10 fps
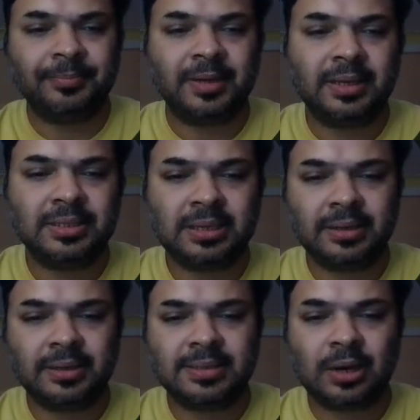Teach
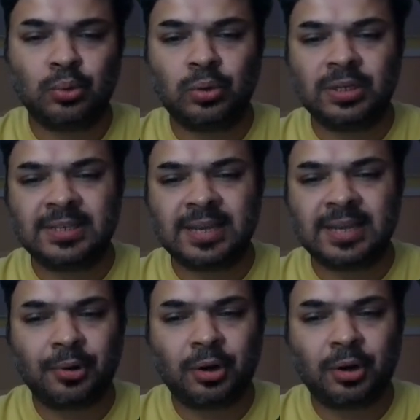learners how to design
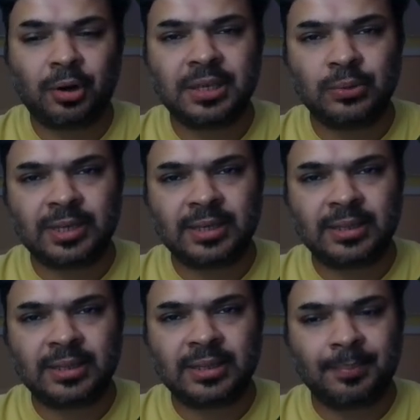prompts using the
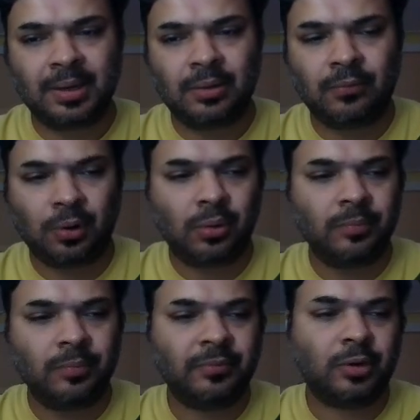simple
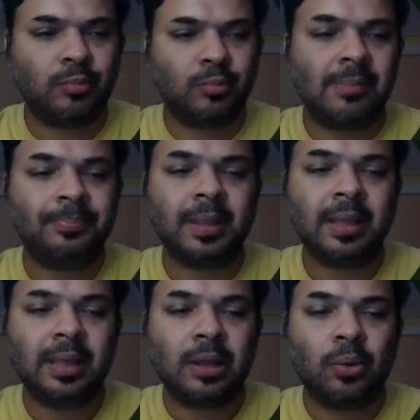flow formula,
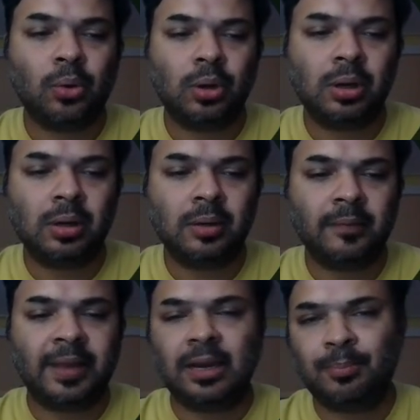goal,
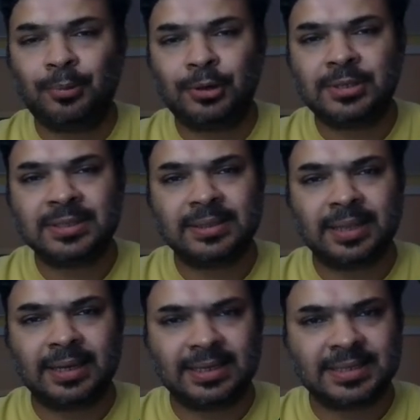then inputs,
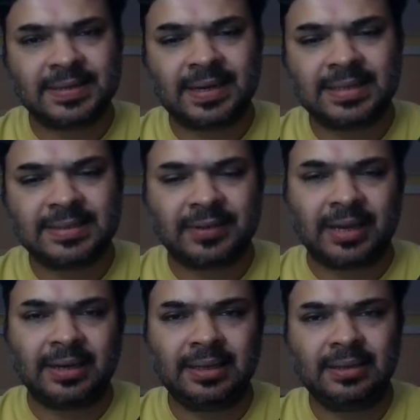then constraints,
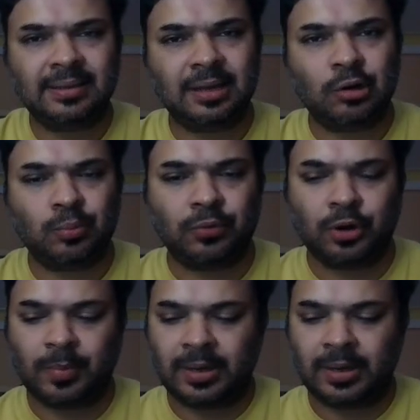finally the output
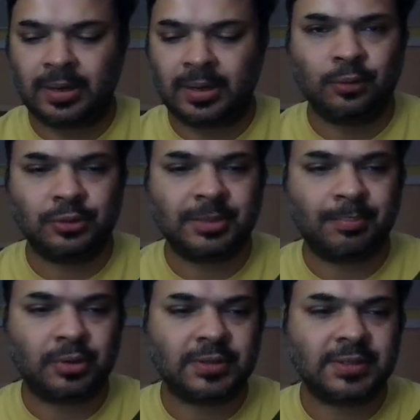format, the four-step
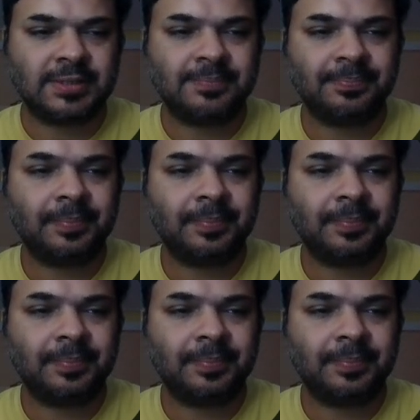process.